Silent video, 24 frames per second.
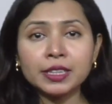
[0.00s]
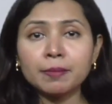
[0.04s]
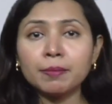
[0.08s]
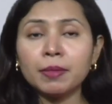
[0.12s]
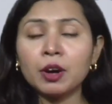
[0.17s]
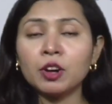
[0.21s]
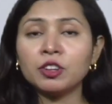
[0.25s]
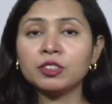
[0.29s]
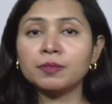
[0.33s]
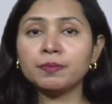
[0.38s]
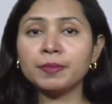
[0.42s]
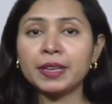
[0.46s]

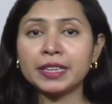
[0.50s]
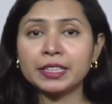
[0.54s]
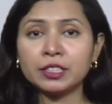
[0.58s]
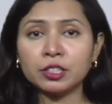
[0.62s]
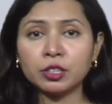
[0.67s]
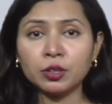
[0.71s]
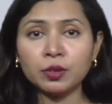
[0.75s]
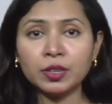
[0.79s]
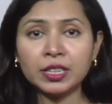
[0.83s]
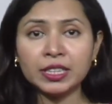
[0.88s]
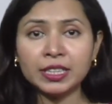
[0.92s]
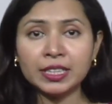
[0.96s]
about
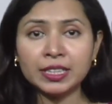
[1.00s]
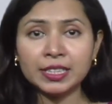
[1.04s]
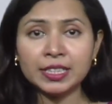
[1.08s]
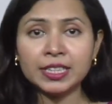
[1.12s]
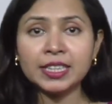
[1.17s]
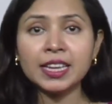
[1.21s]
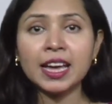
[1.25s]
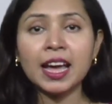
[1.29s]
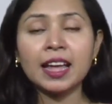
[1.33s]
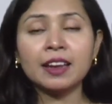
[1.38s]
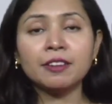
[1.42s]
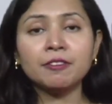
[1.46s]

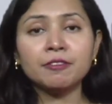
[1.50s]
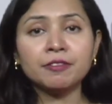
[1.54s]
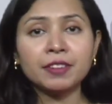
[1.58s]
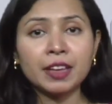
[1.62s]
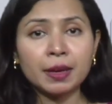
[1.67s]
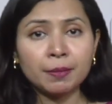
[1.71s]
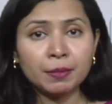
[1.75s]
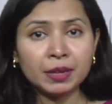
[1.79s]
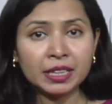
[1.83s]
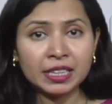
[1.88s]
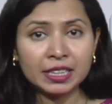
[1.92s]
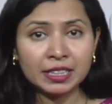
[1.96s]
masculinity and
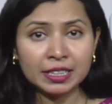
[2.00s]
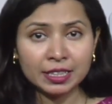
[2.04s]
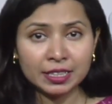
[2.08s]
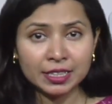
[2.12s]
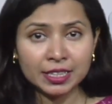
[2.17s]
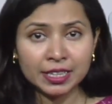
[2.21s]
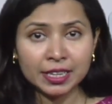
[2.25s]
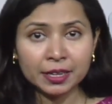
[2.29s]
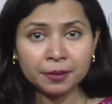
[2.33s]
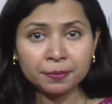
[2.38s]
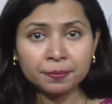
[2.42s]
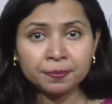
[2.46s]

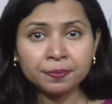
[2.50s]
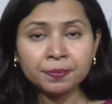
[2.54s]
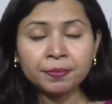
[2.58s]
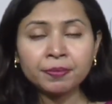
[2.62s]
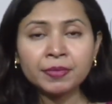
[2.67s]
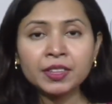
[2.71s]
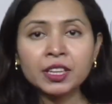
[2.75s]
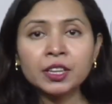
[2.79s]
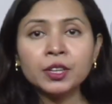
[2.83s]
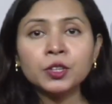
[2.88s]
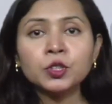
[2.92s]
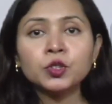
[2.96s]
femininity.
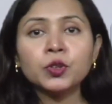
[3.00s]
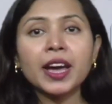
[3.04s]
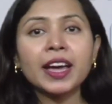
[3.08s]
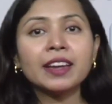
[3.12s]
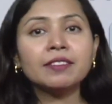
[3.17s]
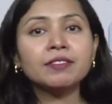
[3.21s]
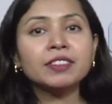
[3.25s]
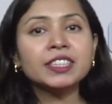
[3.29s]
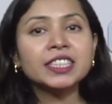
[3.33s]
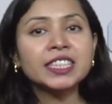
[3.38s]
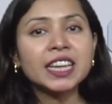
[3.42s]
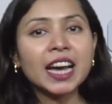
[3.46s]
So
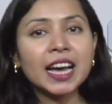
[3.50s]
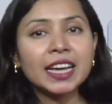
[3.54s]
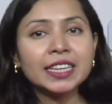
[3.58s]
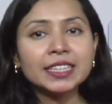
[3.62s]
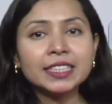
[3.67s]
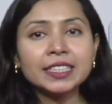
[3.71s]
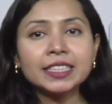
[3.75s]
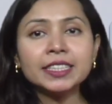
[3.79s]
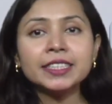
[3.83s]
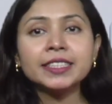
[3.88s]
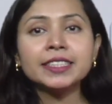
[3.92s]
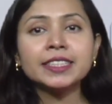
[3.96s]

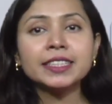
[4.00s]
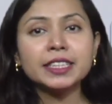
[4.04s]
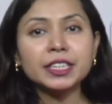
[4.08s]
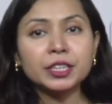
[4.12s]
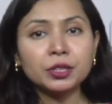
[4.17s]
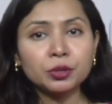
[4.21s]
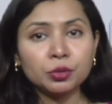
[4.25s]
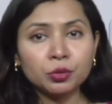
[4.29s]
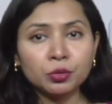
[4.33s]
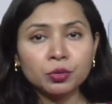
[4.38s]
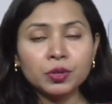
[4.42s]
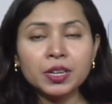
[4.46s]
advertisers
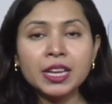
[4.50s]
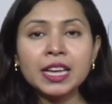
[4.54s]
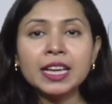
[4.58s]
knew